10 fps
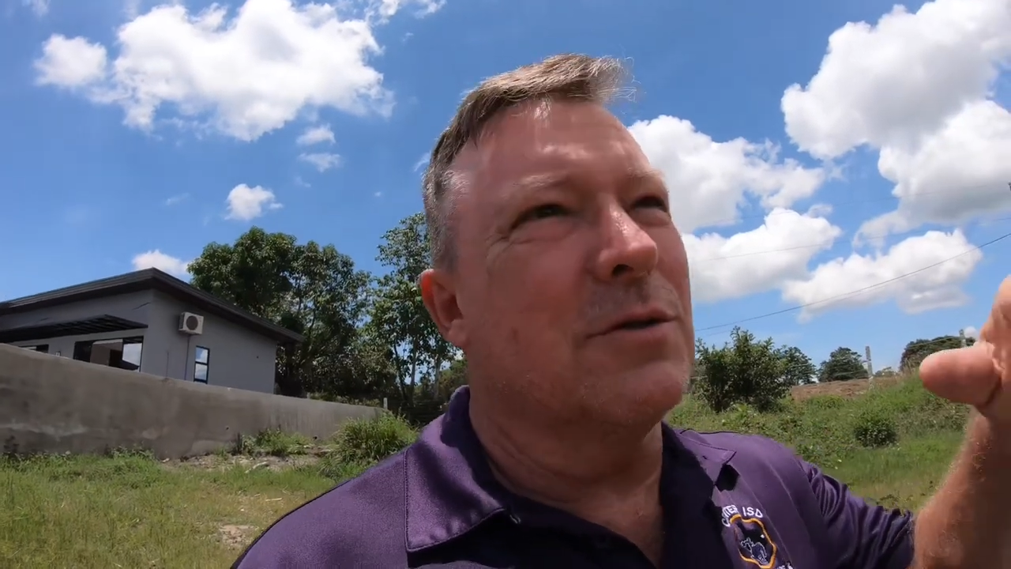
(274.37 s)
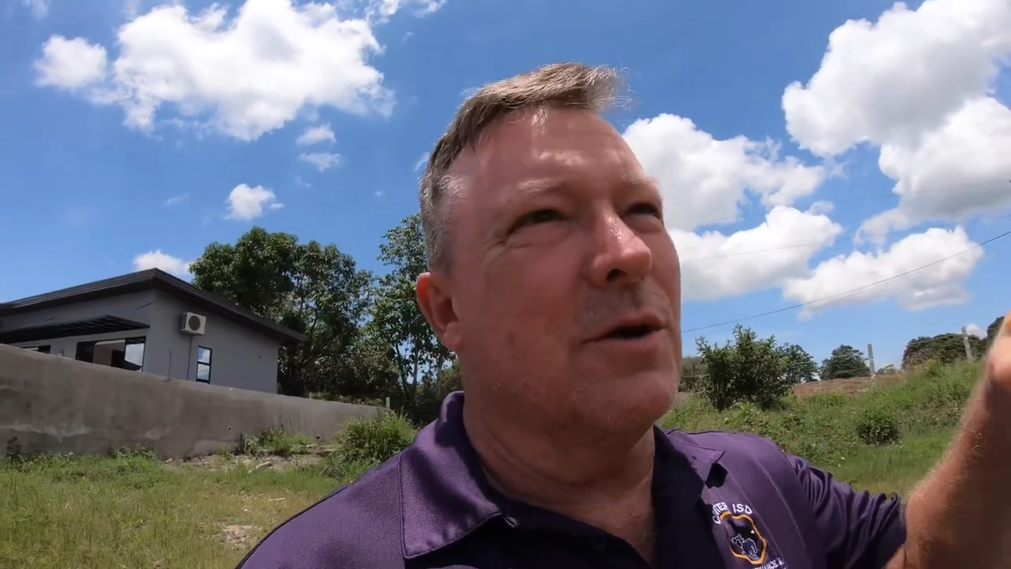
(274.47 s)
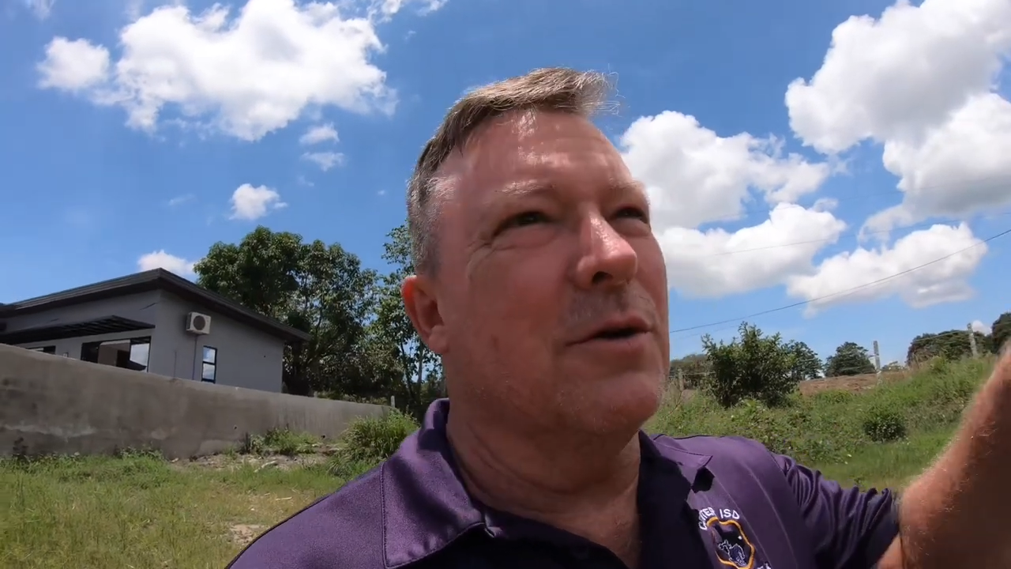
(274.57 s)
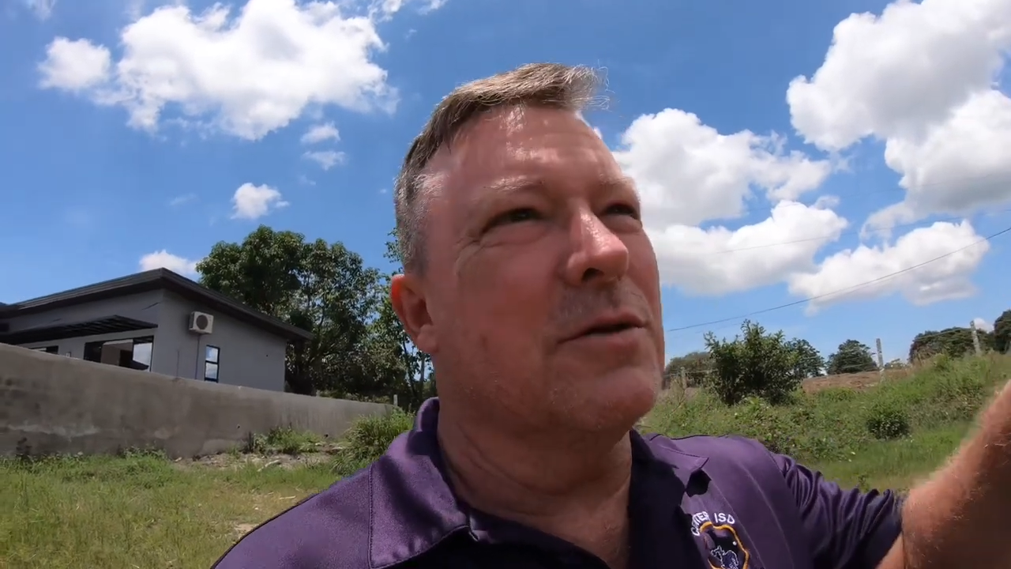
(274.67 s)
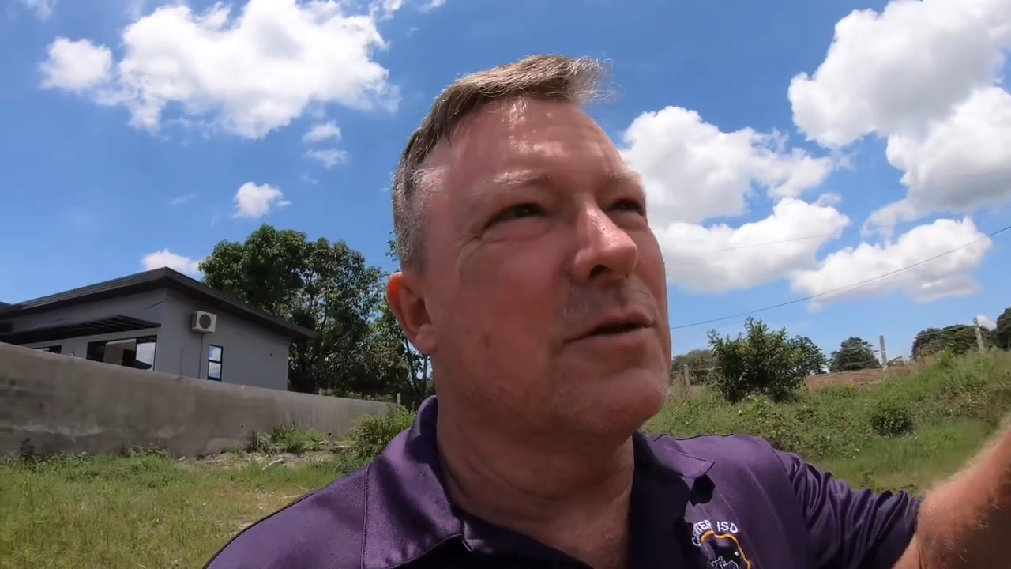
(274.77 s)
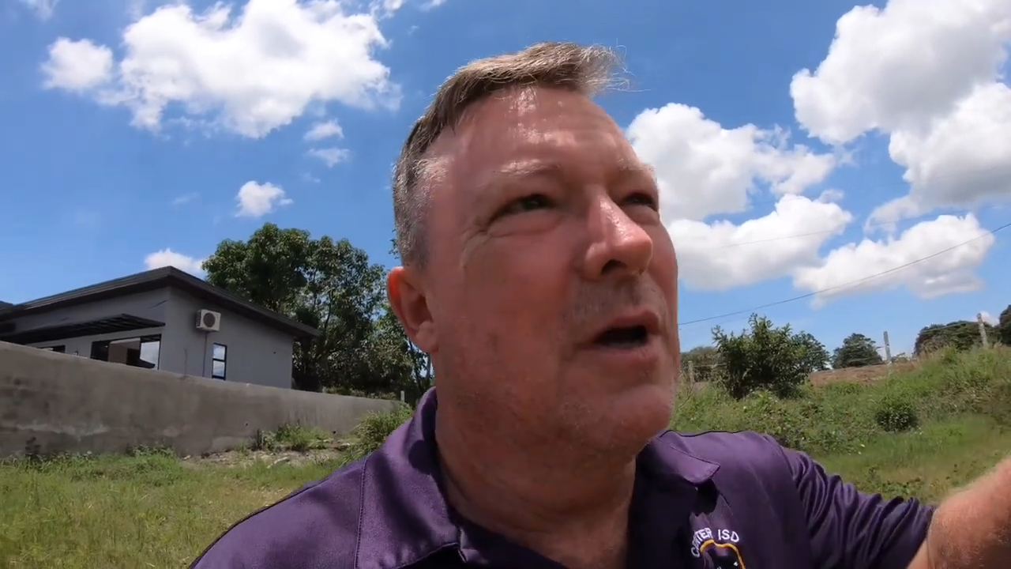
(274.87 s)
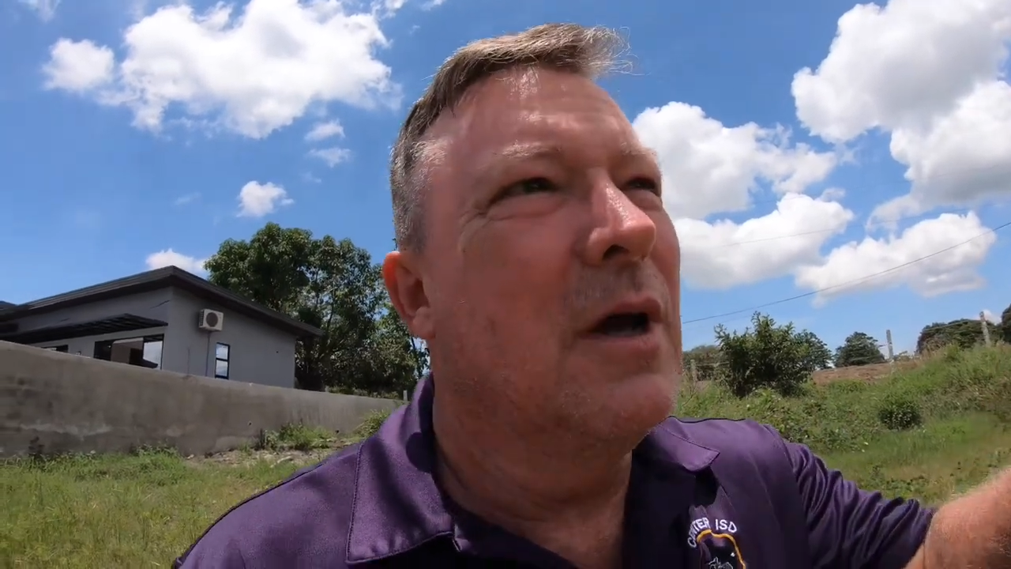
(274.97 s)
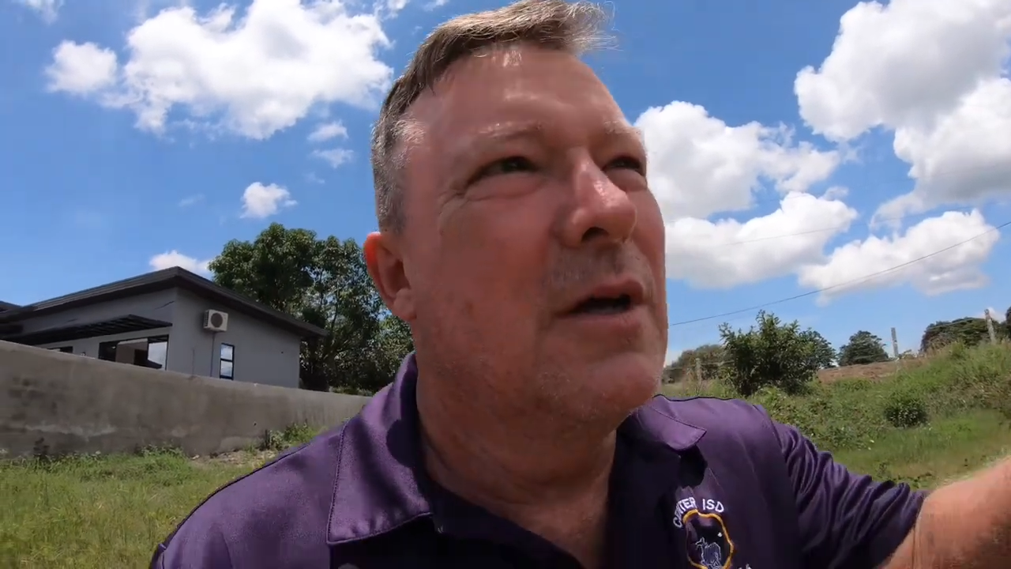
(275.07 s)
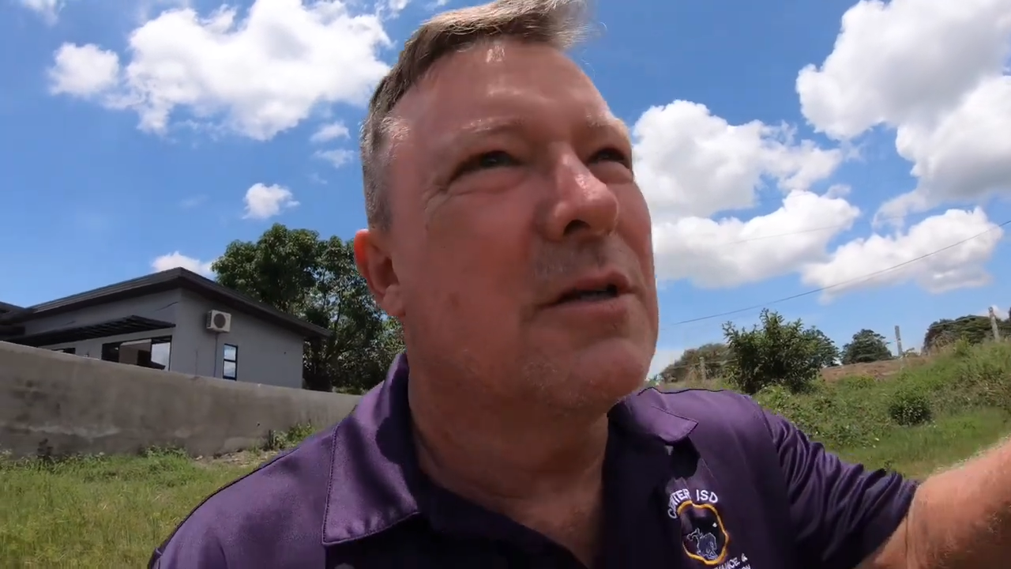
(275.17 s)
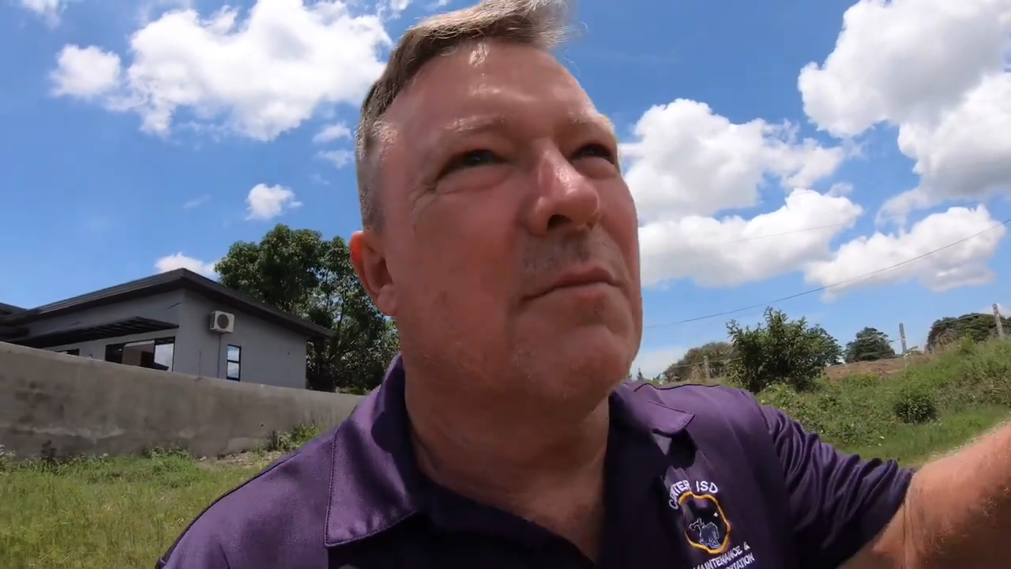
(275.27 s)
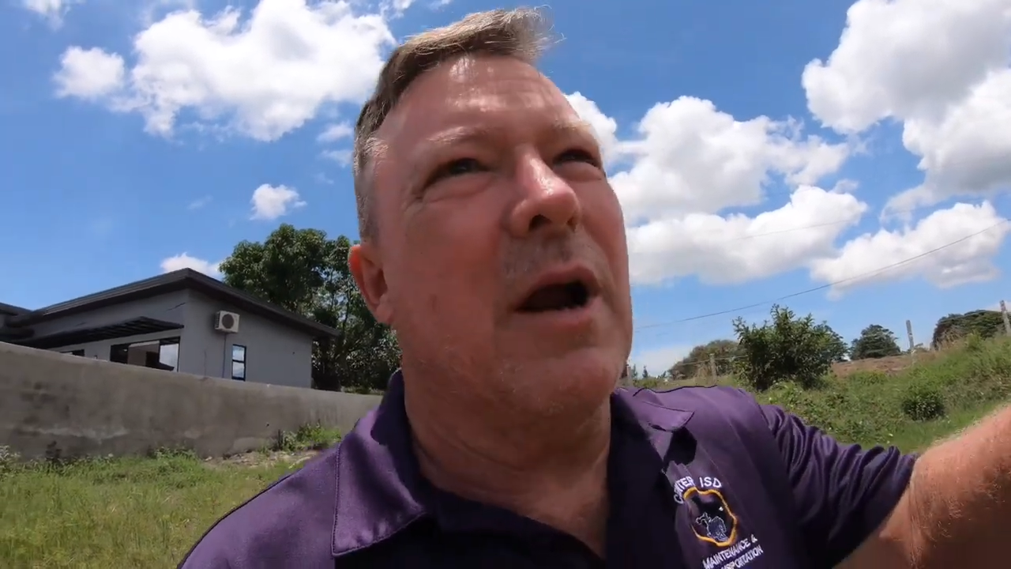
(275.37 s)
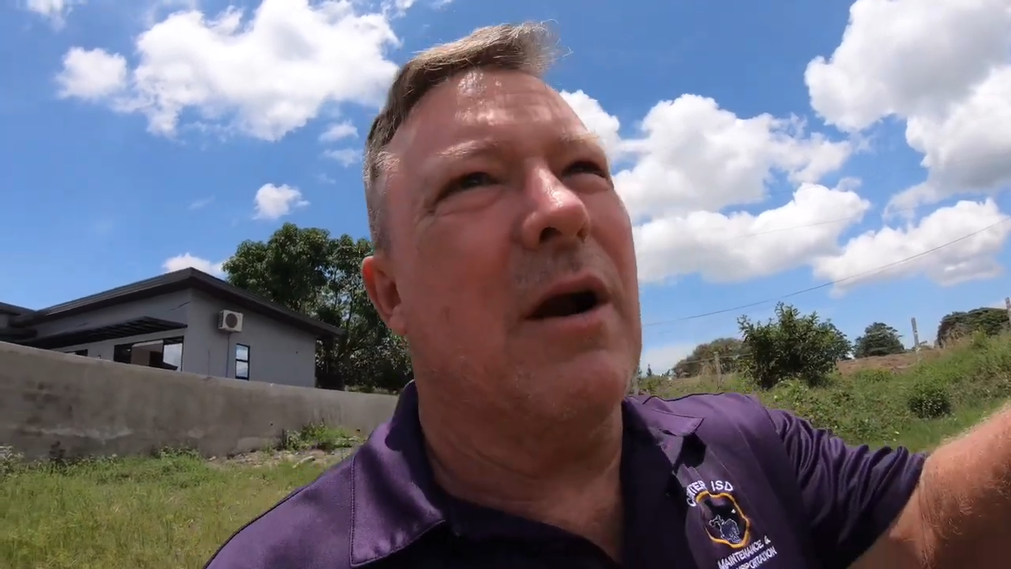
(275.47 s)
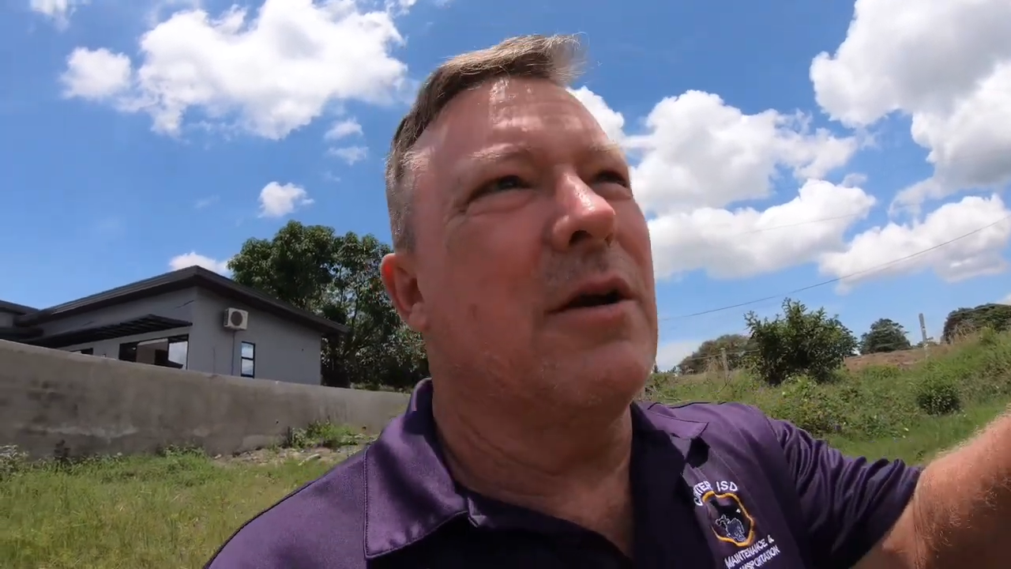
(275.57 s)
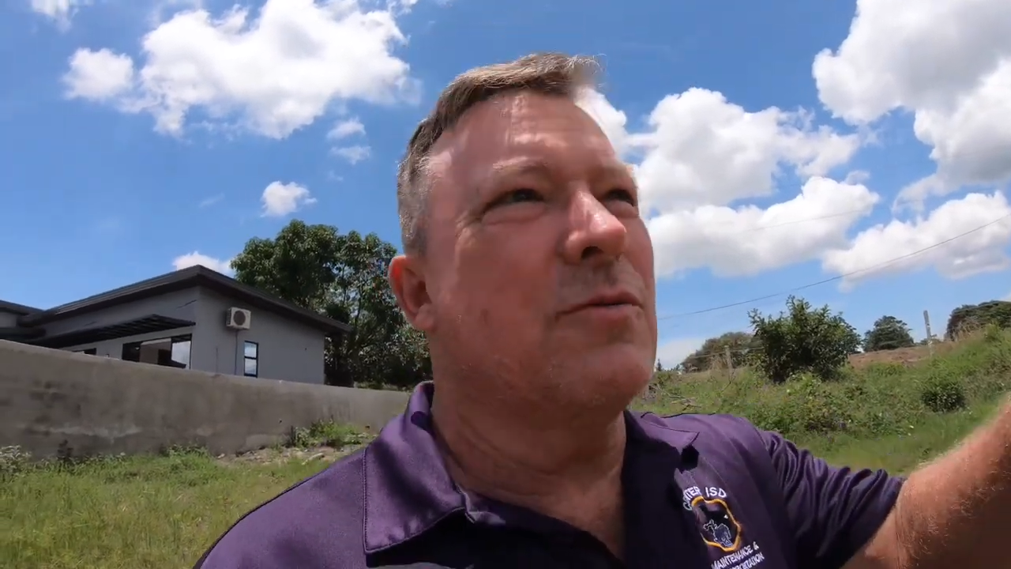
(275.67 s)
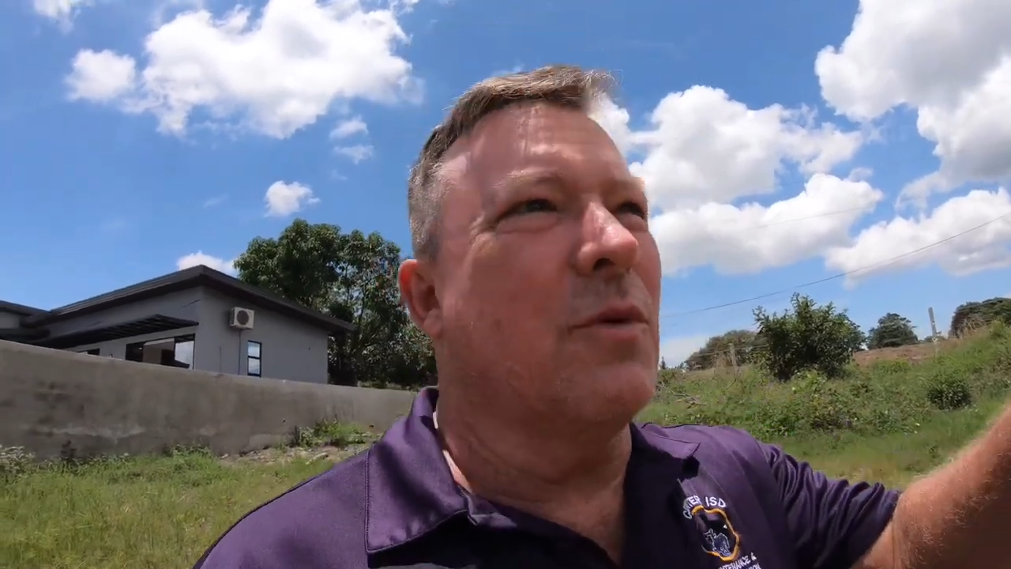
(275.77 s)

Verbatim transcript: So there's some areas